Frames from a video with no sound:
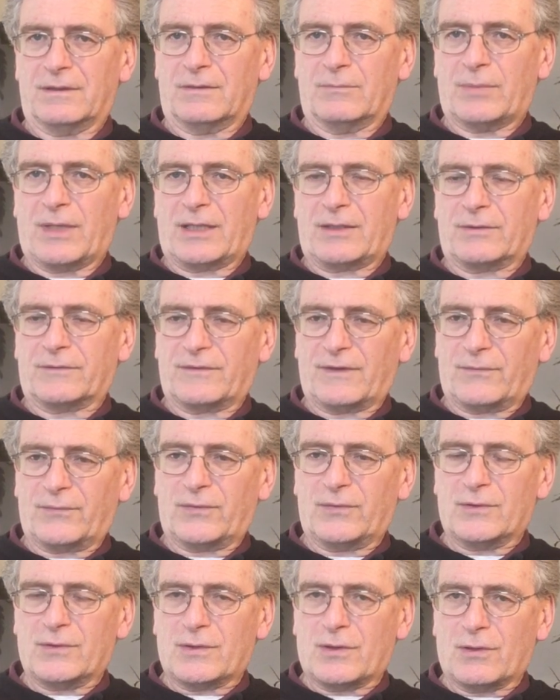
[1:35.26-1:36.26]
Because
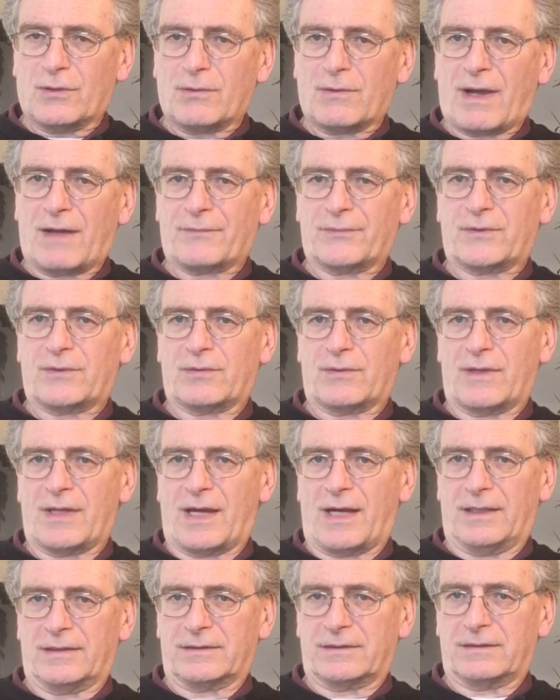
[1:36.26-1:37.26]
if you go after
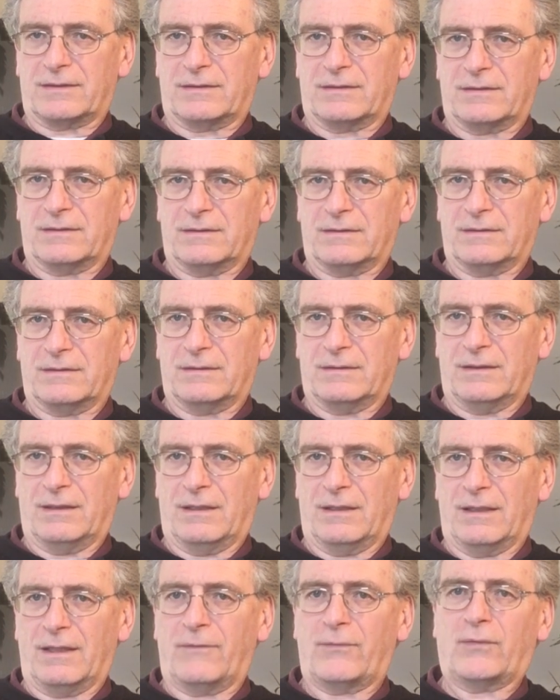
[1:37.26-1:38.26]
that,
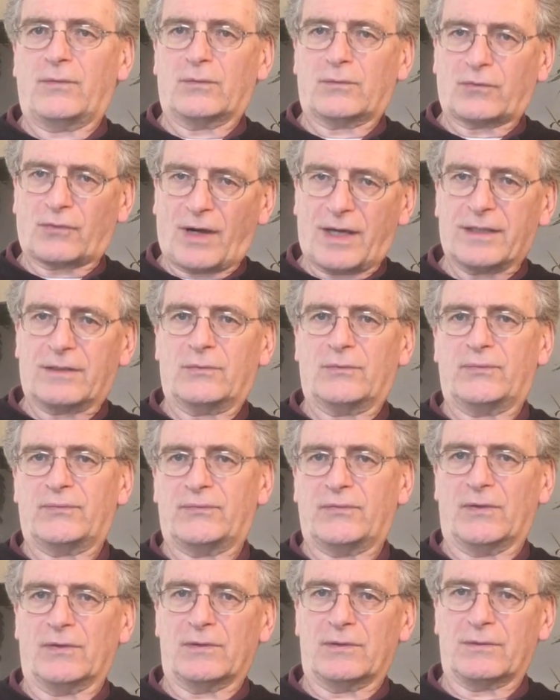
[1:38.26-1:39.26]
if you try to
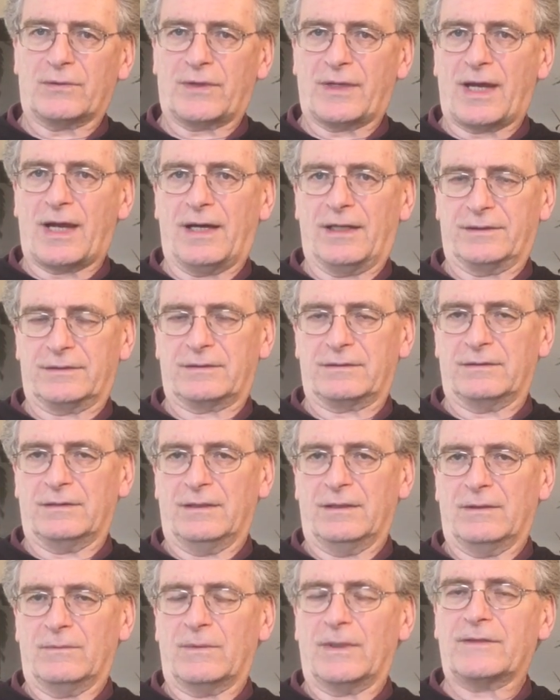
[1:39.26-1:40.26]
follow that,
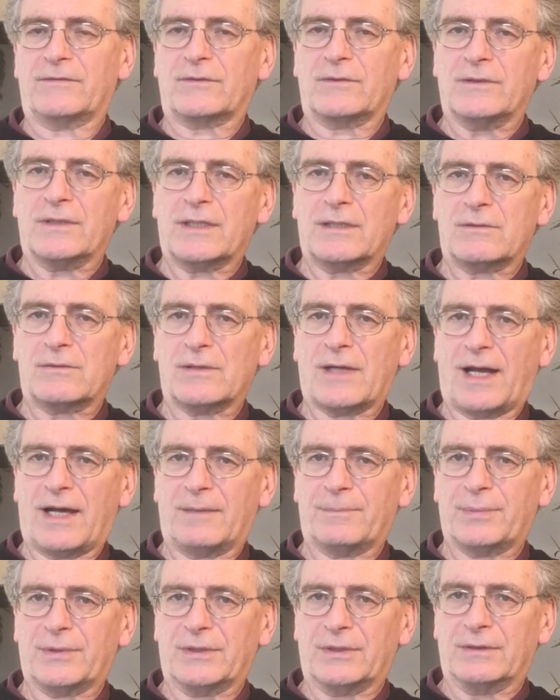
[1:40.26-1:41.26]
what's going to
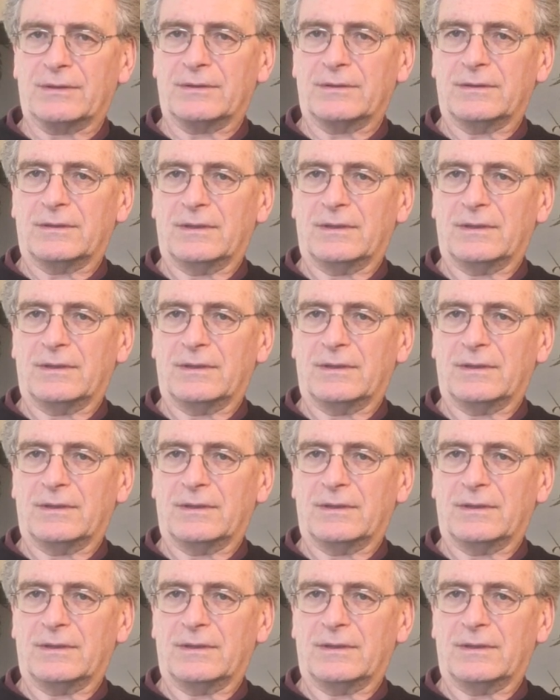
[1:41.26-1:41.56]
happen?